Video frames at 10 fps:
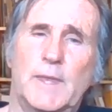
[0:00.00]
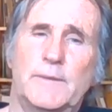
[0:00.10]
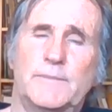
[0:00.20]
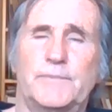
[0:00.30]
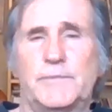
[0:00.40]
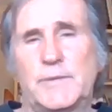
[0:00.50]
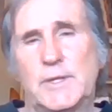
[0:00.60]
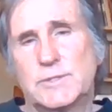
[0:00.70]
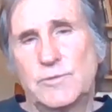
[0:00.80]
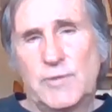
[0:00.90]

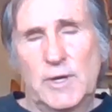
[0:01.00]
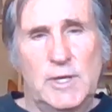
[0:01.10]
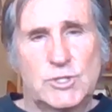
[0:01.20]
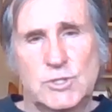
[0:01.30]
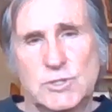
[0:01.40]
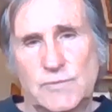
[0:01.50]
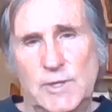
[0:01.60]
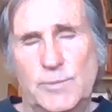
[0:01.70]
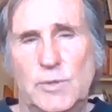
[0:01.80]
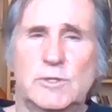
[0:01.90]
These are variations of
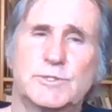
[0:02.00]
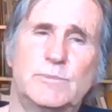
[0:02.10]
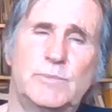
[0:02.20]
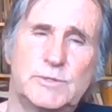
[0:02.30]
liberalism,